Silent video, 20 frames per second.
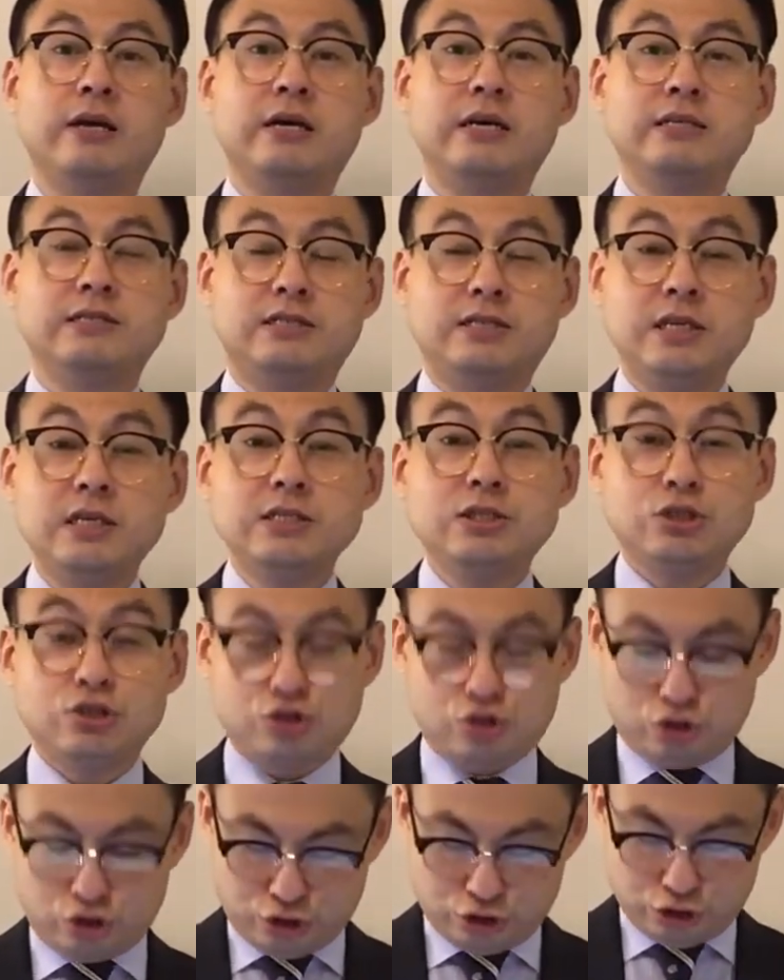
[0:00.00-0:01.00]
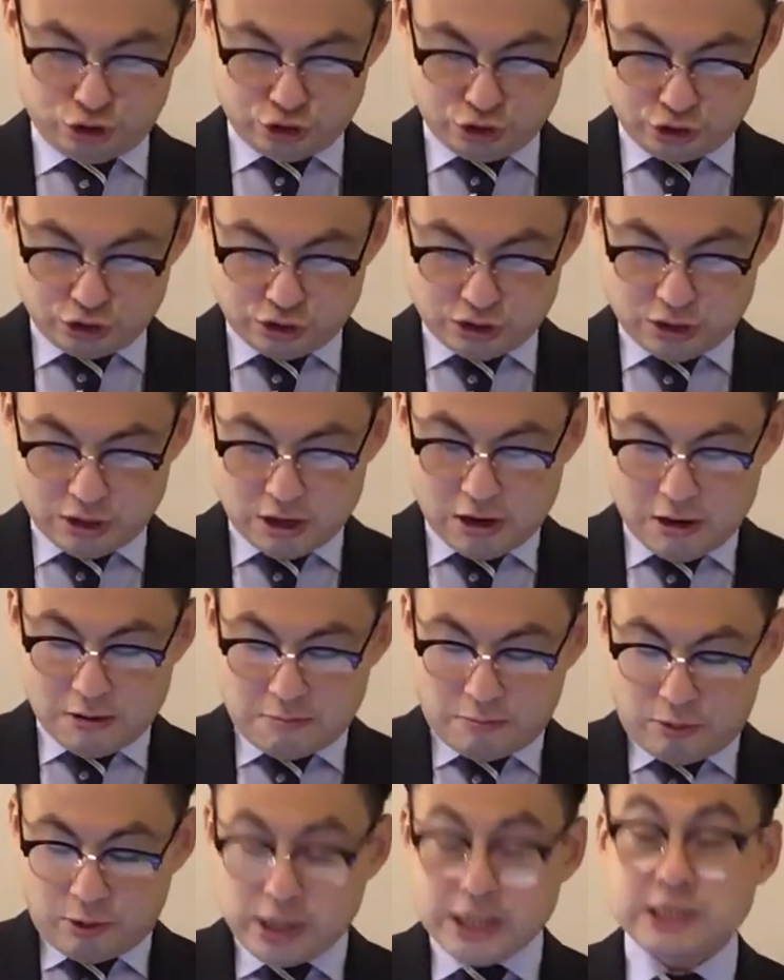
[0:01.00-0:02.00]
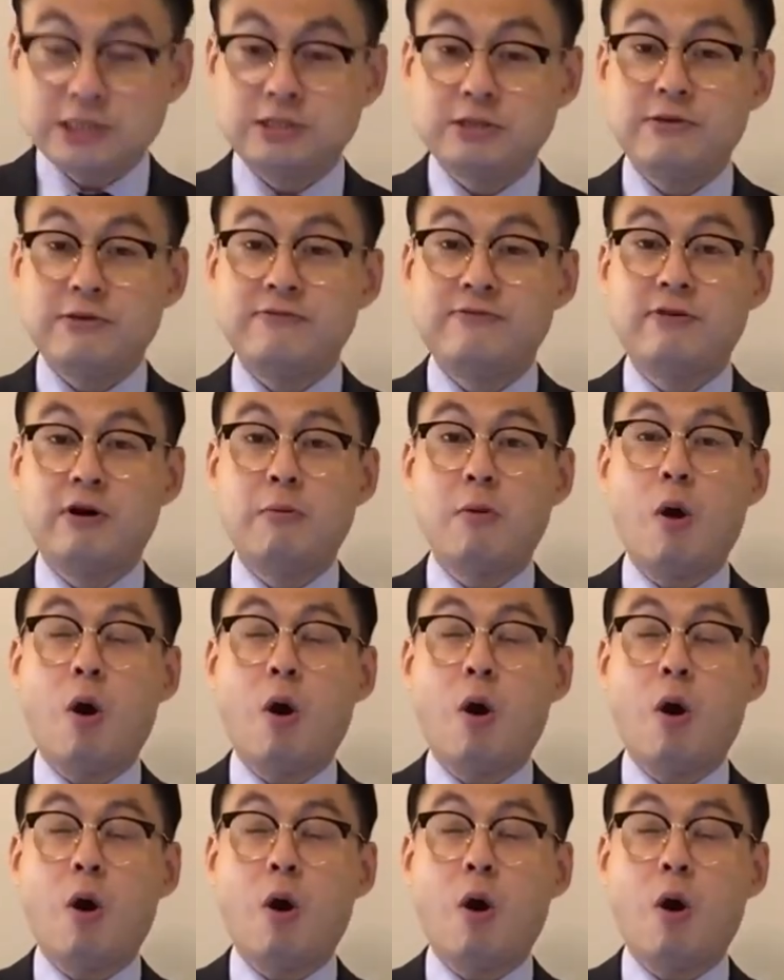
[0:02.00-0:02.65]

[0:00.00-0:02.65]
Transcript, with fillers: since Jews pressed in from